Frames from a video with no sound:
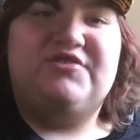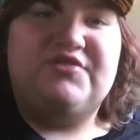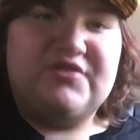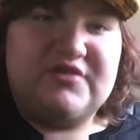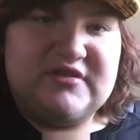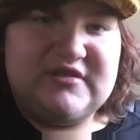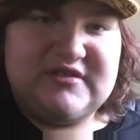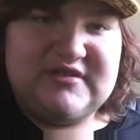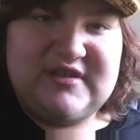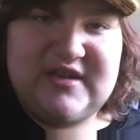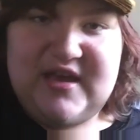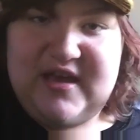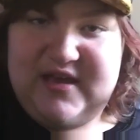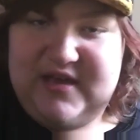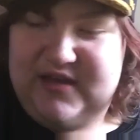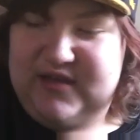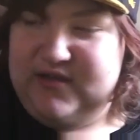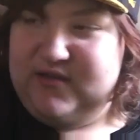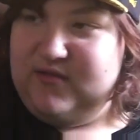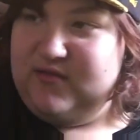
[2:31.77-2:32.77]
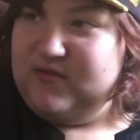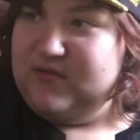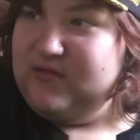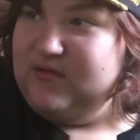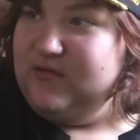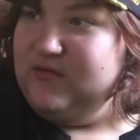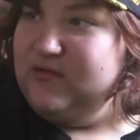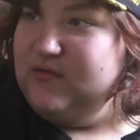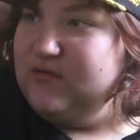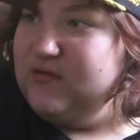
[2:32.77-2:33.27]
you can say,
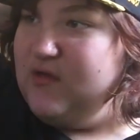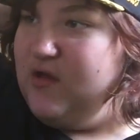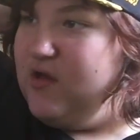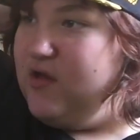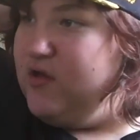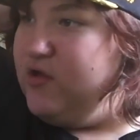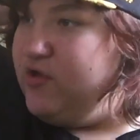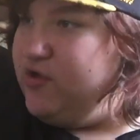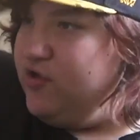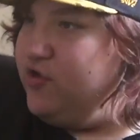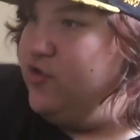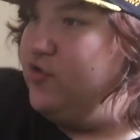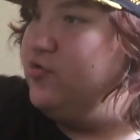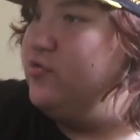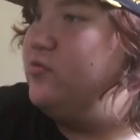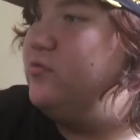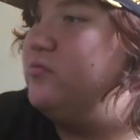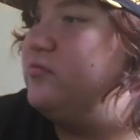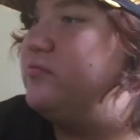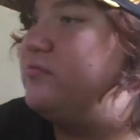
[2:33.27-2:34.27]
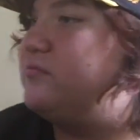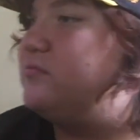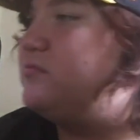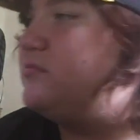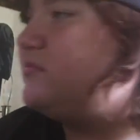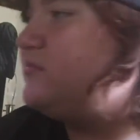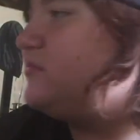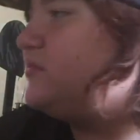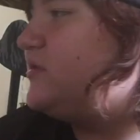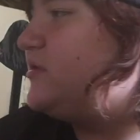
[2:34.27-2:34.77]
new
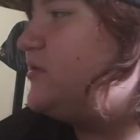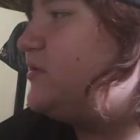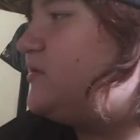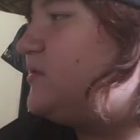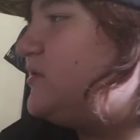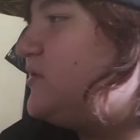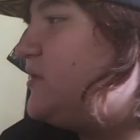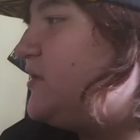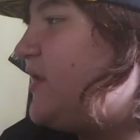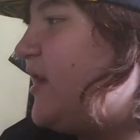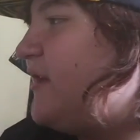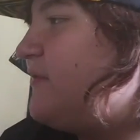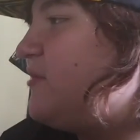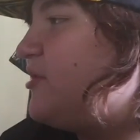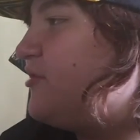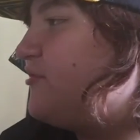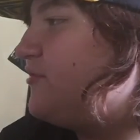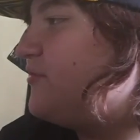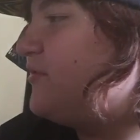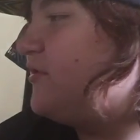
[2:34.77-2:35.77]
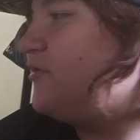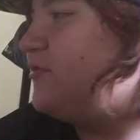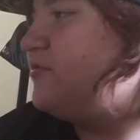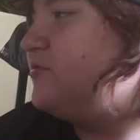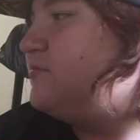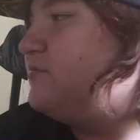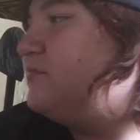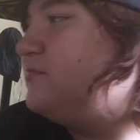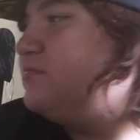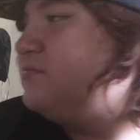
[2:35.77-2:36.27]
gaming
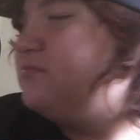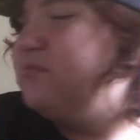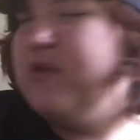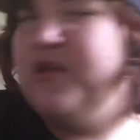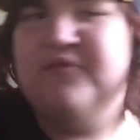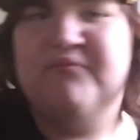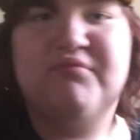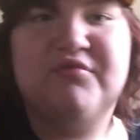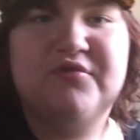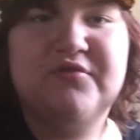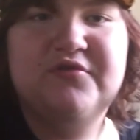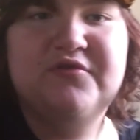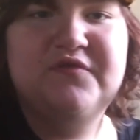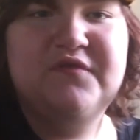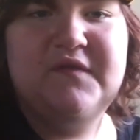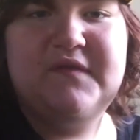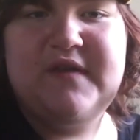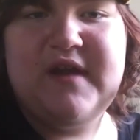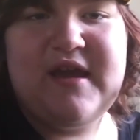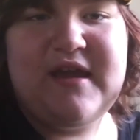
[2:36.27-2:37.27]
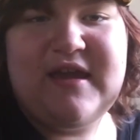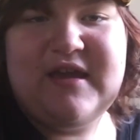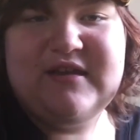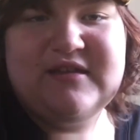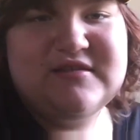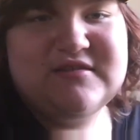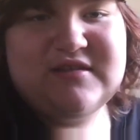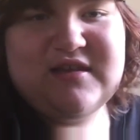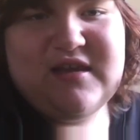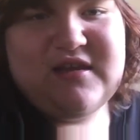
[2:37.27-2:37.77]
room improved, I
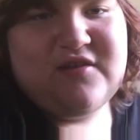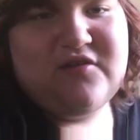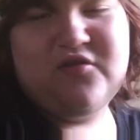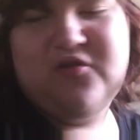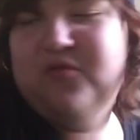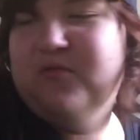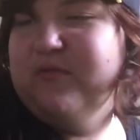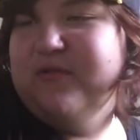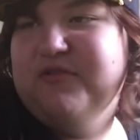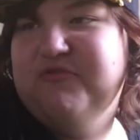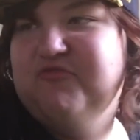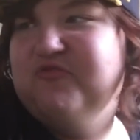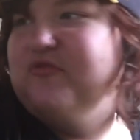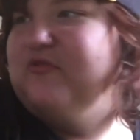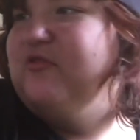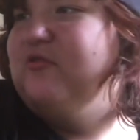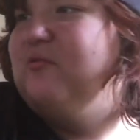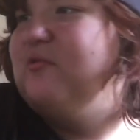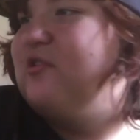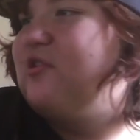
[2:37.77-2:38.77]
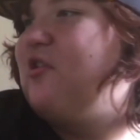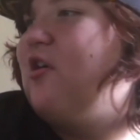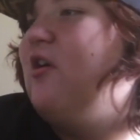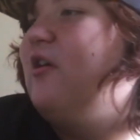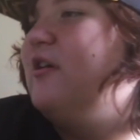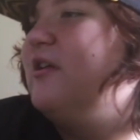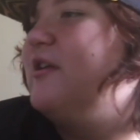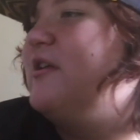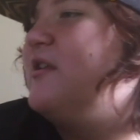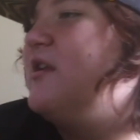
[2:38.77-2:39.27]
guess. I don't know what you really want to
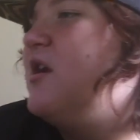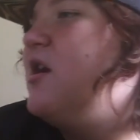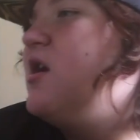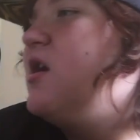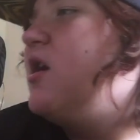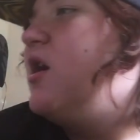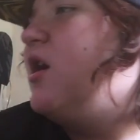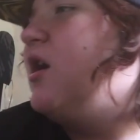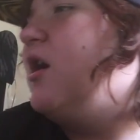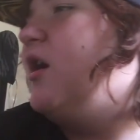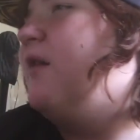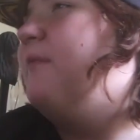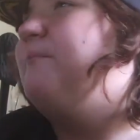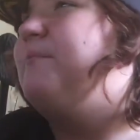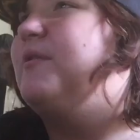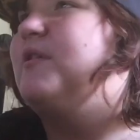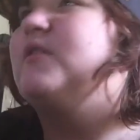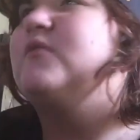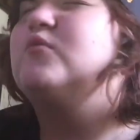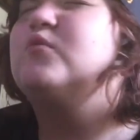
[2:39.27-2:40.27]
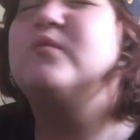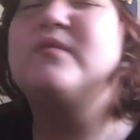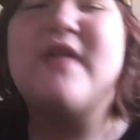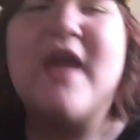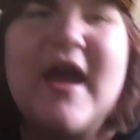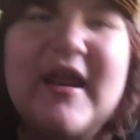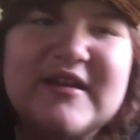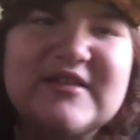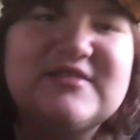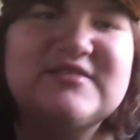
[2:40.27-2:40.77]
call it. Uh, but we
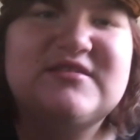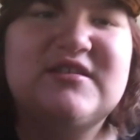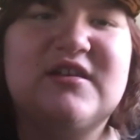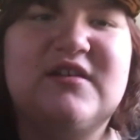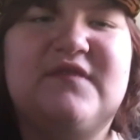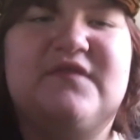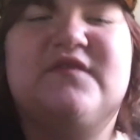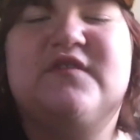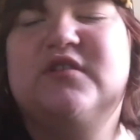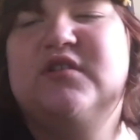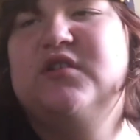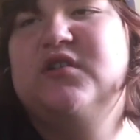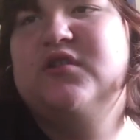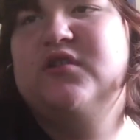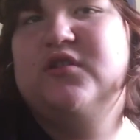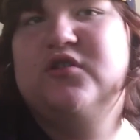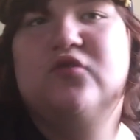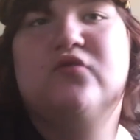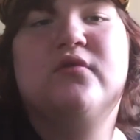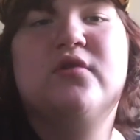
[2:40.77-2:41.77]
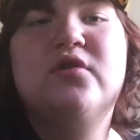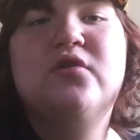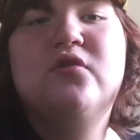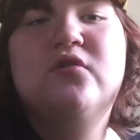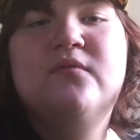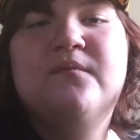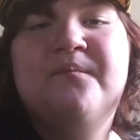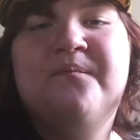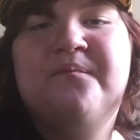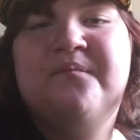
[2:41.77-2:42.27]
added stuff to the
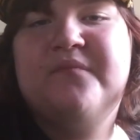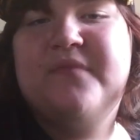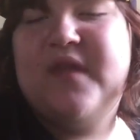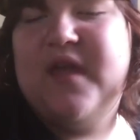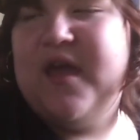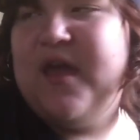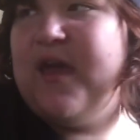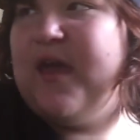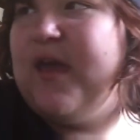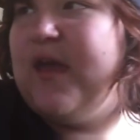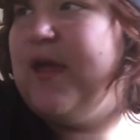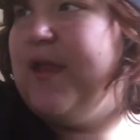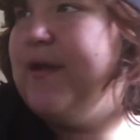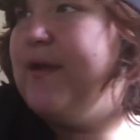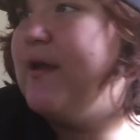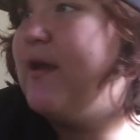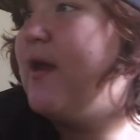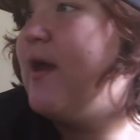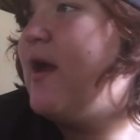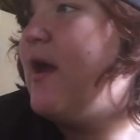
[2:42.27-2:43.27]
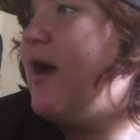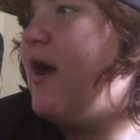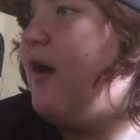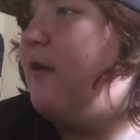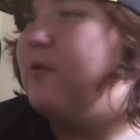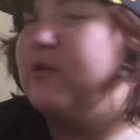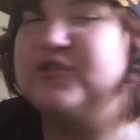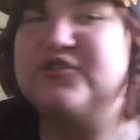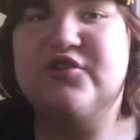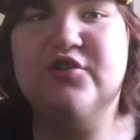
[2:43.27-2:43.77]
room, and I
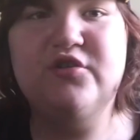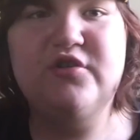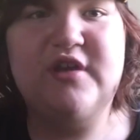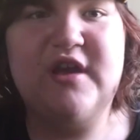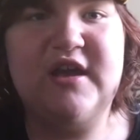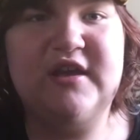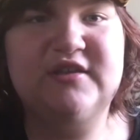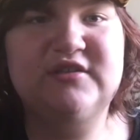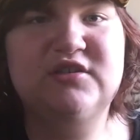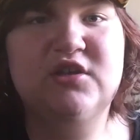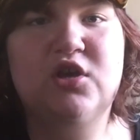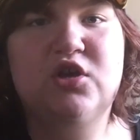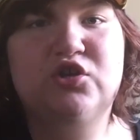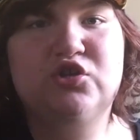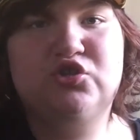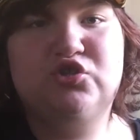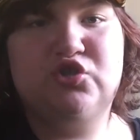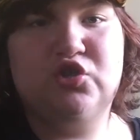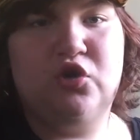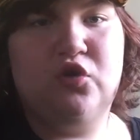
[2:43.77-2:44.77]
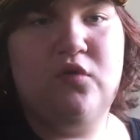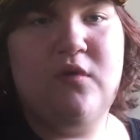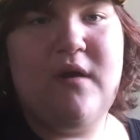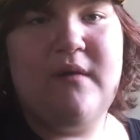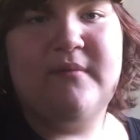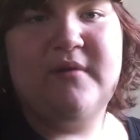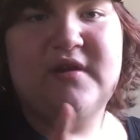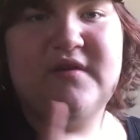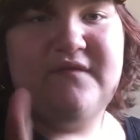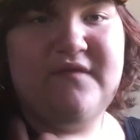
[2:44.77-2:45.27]
want to show you guys. So
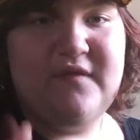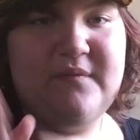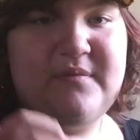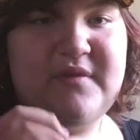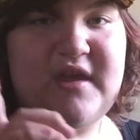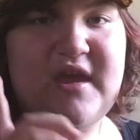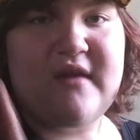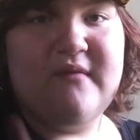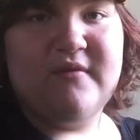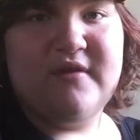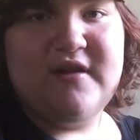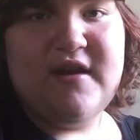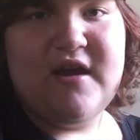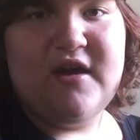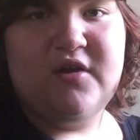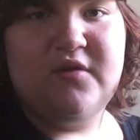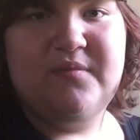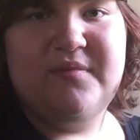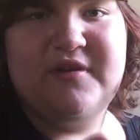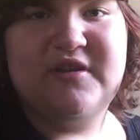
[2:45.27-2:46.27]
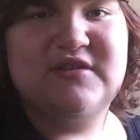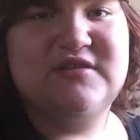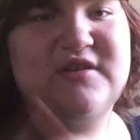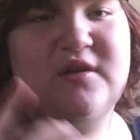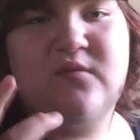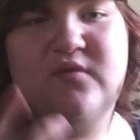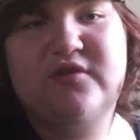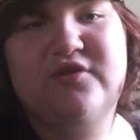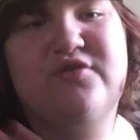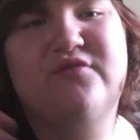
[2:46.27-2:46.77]
I'm going to flip the camera now because
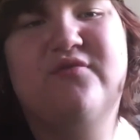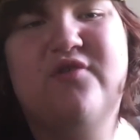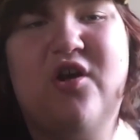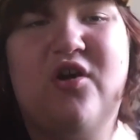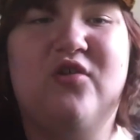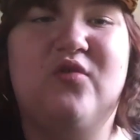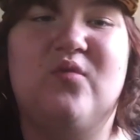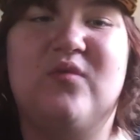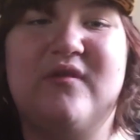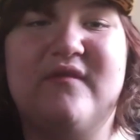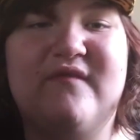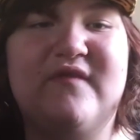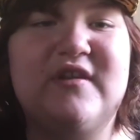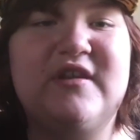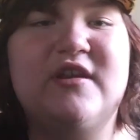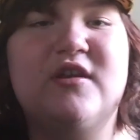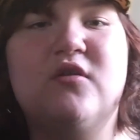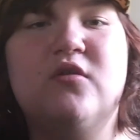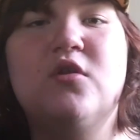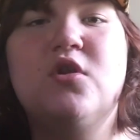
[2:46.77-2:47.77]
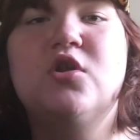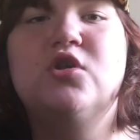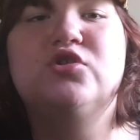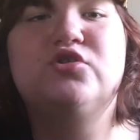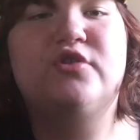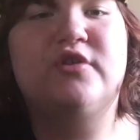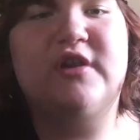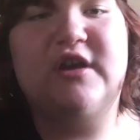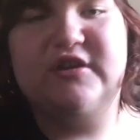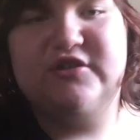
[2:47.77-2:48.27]
I want to do it all in one video
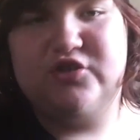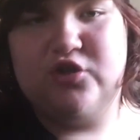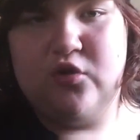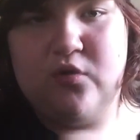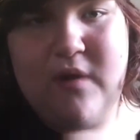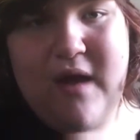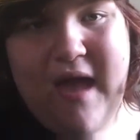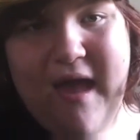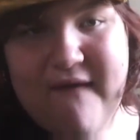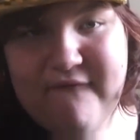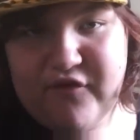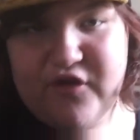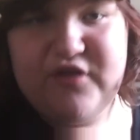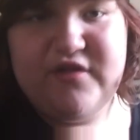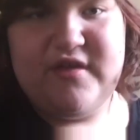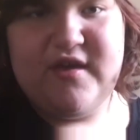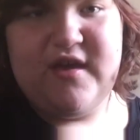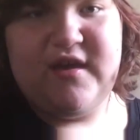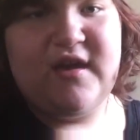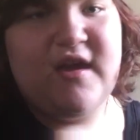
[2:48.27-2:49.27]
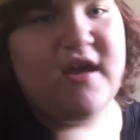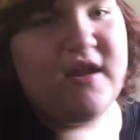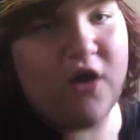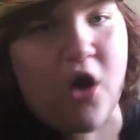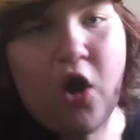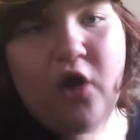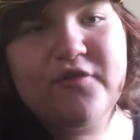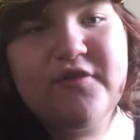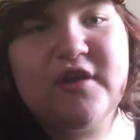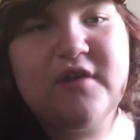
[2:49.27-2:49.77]
so you guys know everything and
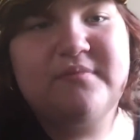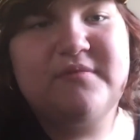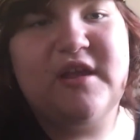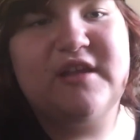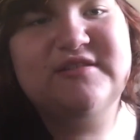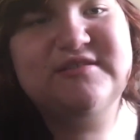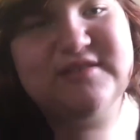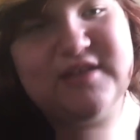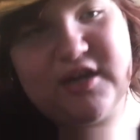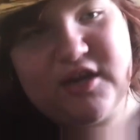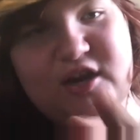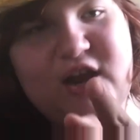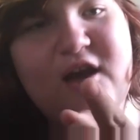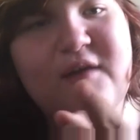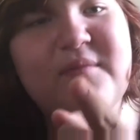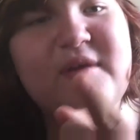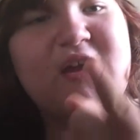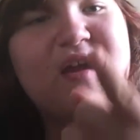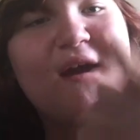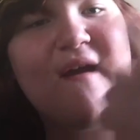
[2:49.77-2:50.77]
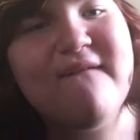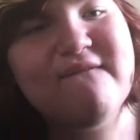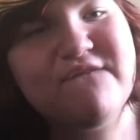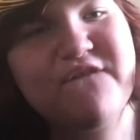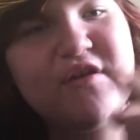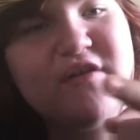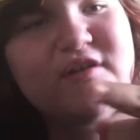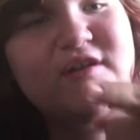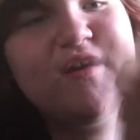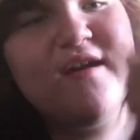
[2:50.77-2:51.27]
all the updates that are coming
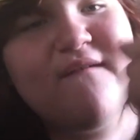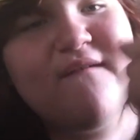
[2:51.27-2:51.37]
very,